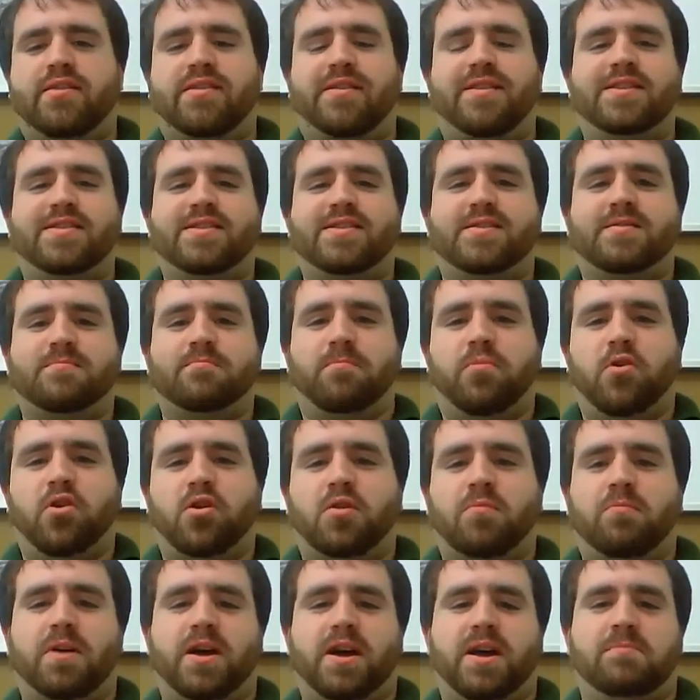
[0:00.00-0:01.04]
this
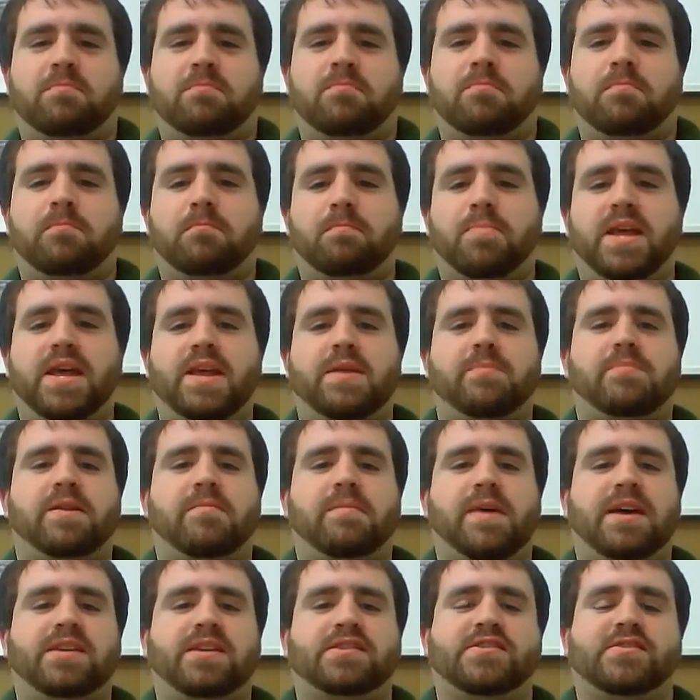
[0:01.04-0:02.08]
book by Beebe
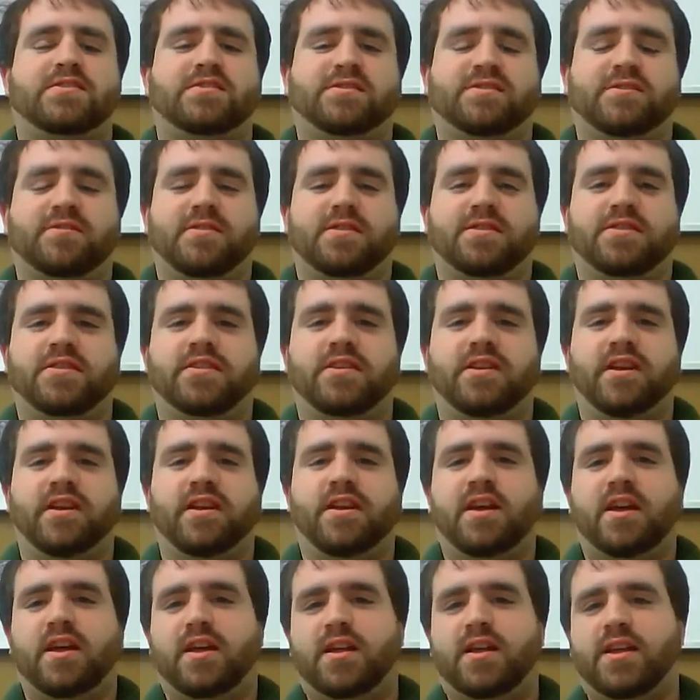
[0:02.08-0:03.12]
and Masterson,